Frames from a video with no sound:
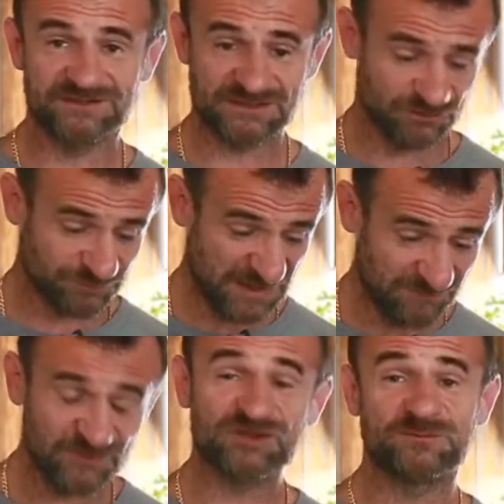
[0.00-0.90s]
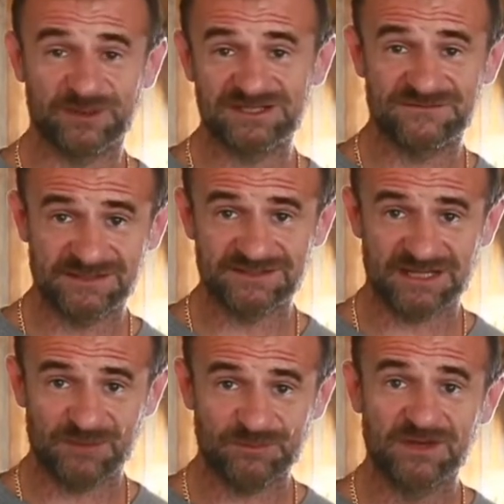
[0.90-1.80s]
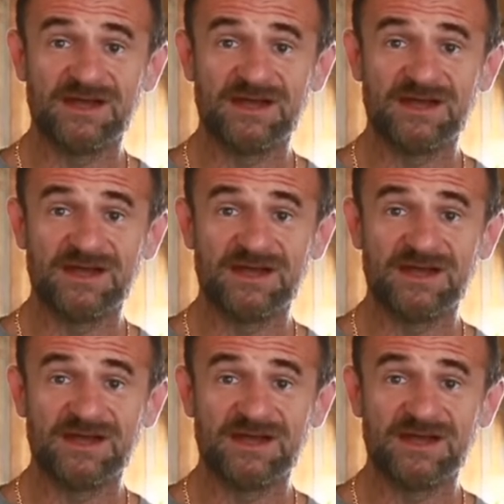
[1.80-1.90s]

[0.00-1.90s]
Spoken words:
So I'm very pleased with this cup.